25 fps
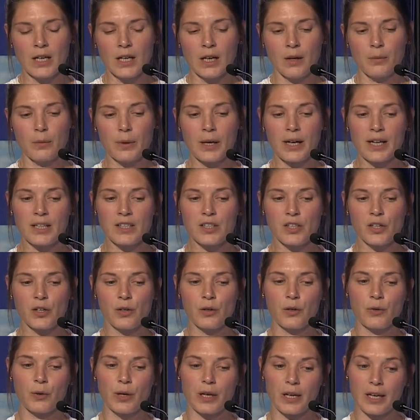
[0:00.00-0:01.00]
And we had
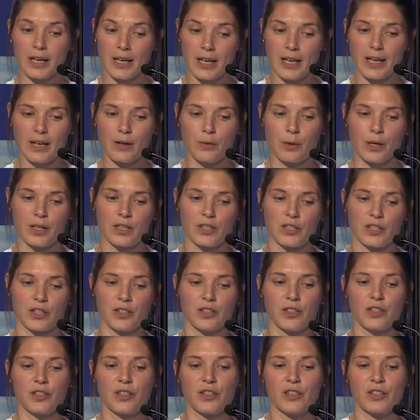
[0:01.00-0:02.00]
two key
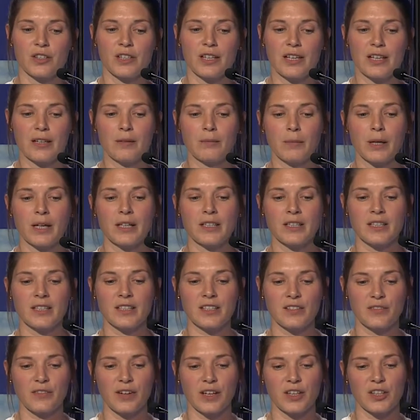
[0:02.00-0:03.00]
questions. Does the in-mind
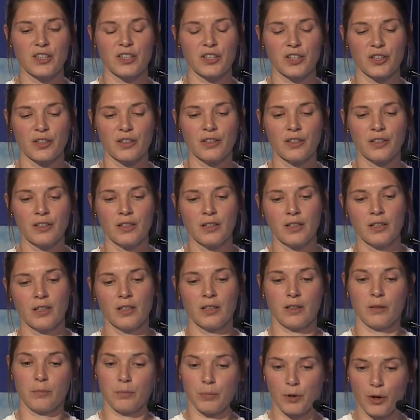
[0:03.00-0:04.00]
intervention,
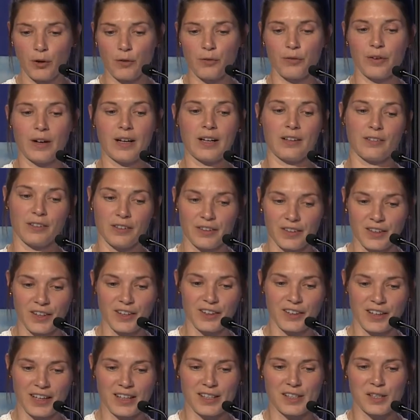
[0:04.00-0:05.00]
the profiler and the
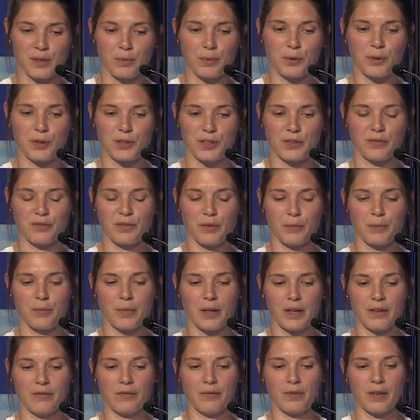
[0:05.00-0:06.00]
online support
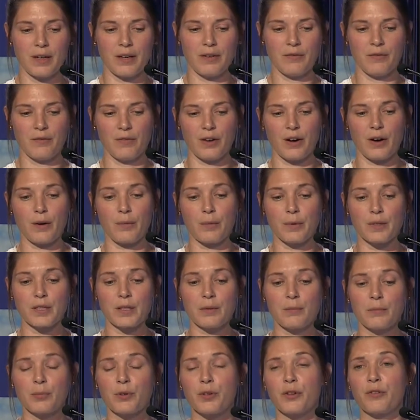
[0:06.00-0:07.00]
environment,
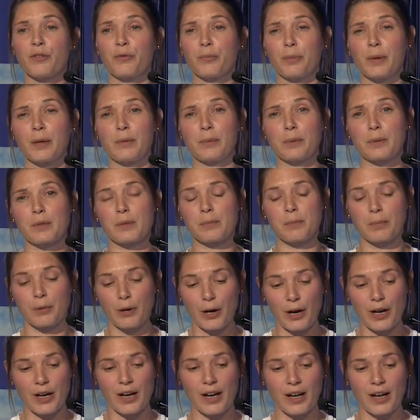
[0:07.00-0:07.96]
improve people's brain